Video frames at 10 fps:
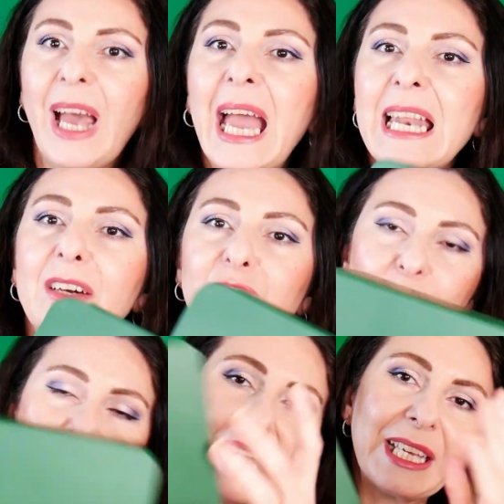I love
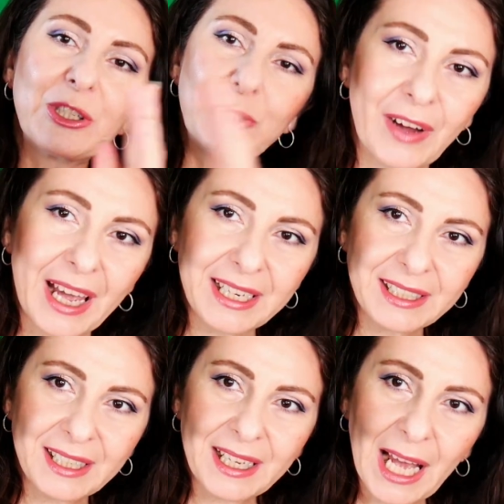my dark
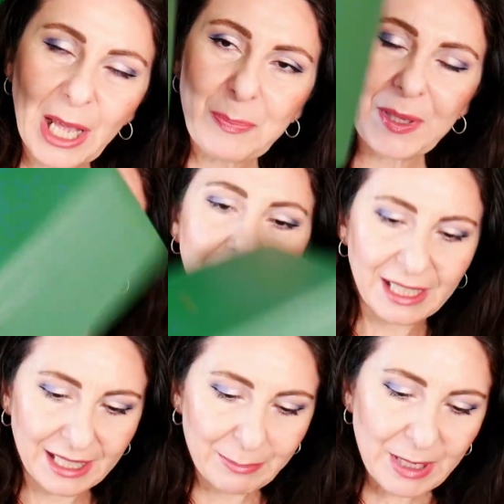green IPL
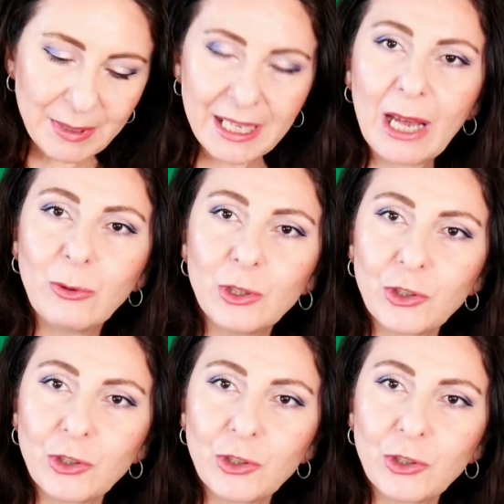hair removal